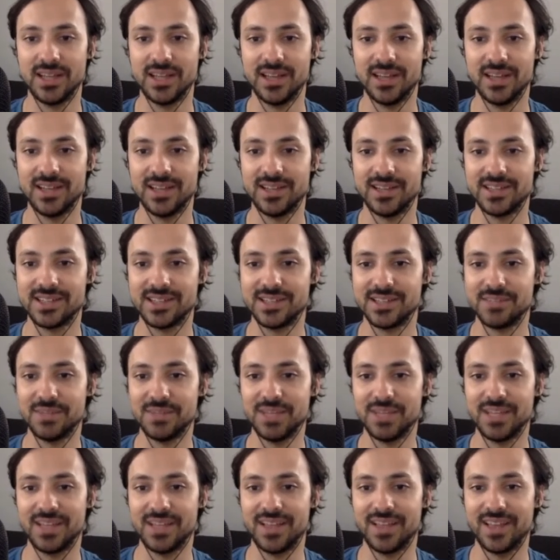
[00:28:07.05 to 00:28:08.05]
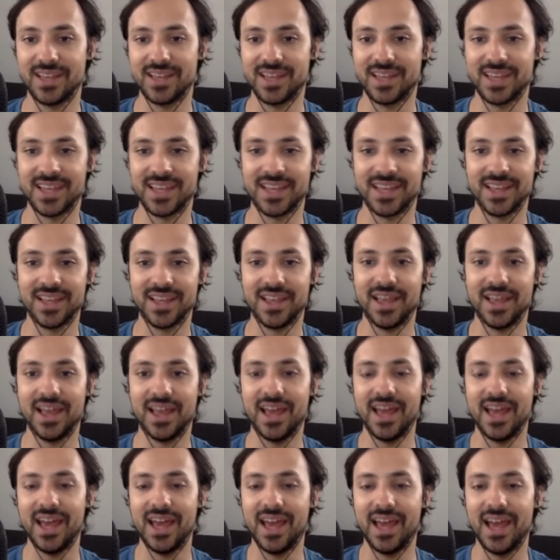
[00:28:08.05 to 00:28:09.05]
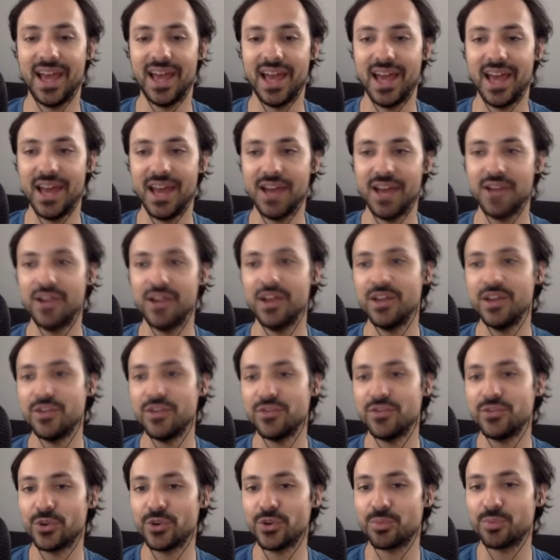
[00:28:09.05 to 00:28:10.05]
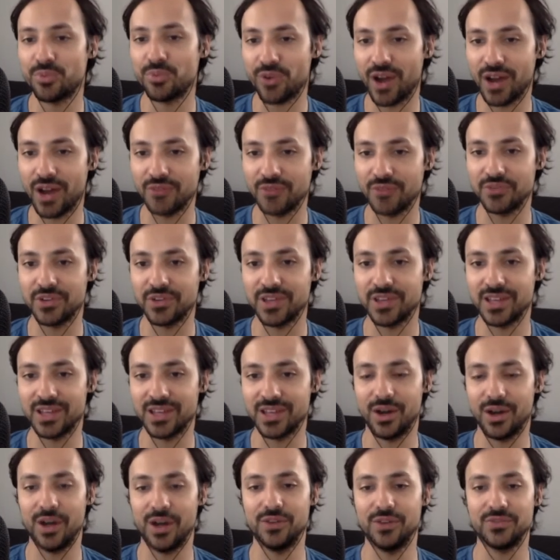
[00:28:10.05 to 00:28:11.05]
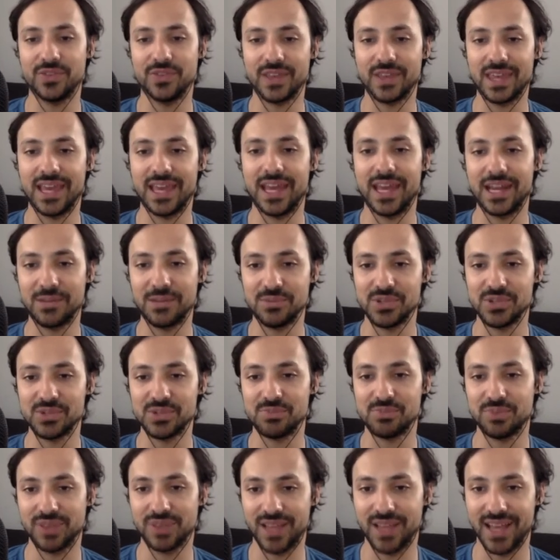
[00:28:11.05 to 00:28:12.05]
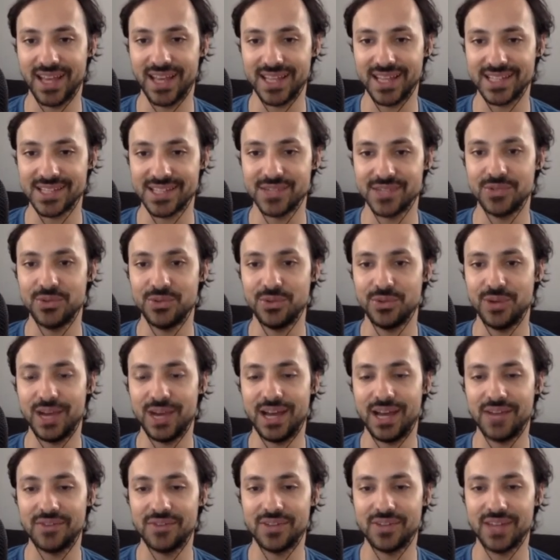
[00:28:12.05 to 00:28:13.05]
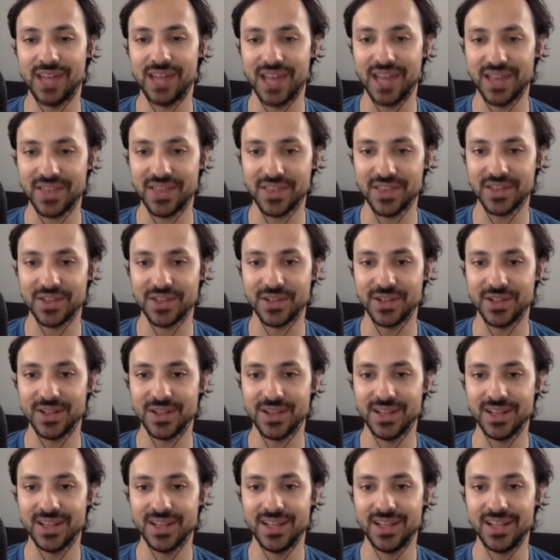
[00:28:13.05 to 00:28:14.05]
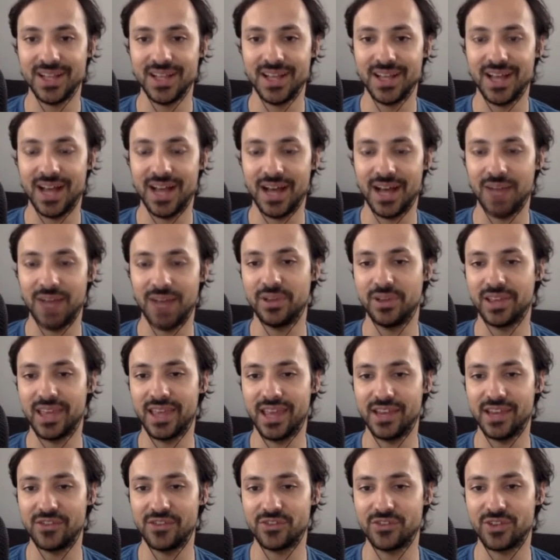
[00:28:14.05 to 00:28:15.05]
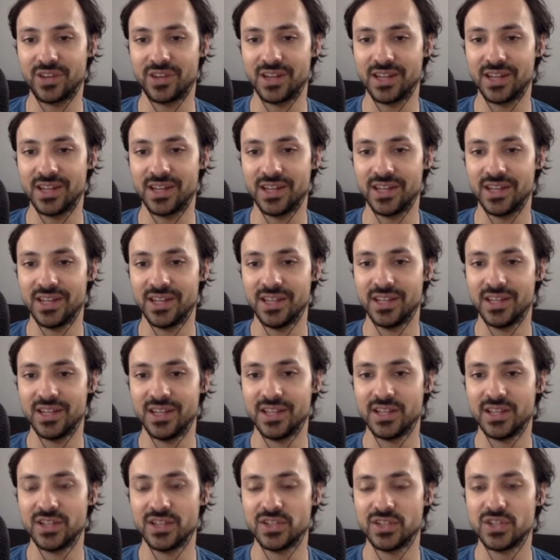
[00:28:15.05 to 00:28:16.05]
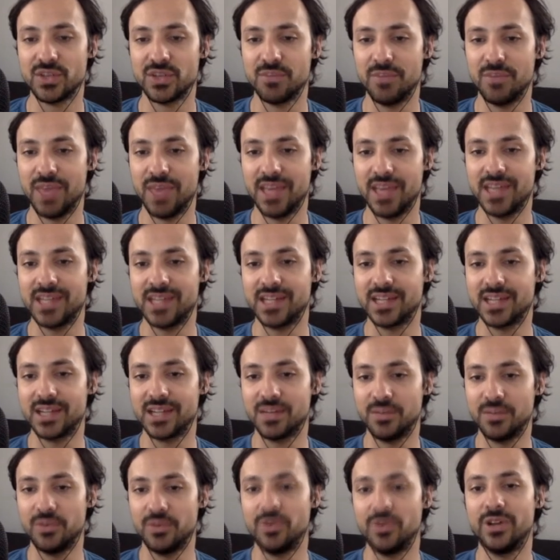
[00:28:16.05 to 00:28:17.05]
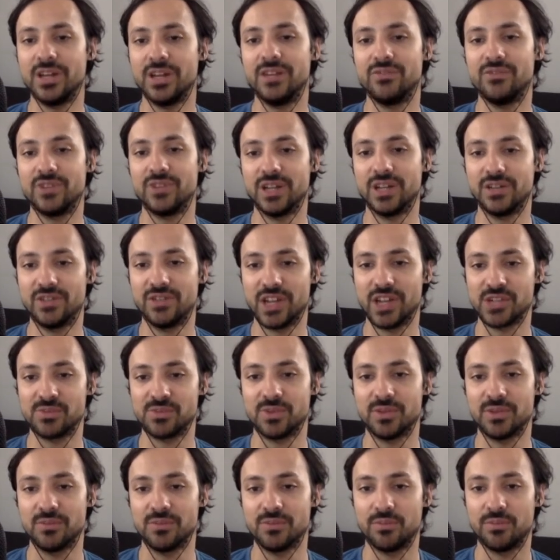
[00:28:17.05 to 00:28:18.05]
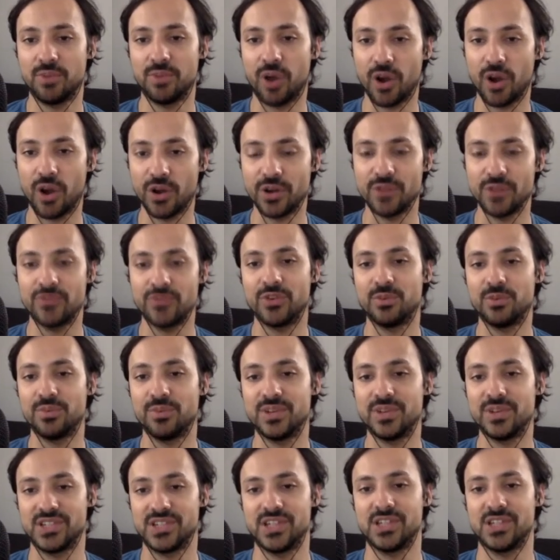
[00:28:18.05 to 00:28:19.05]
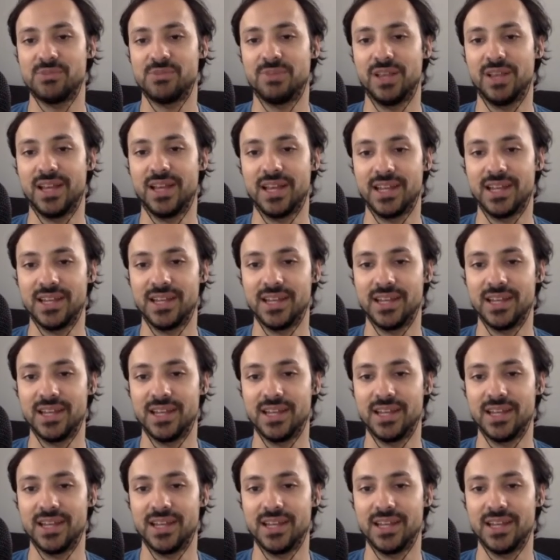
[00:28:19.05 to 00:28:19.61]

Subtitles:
And to me, like, if you're profiting off the cannabis plant, you have an ethical obligation to make community reinvestment part of your business plan.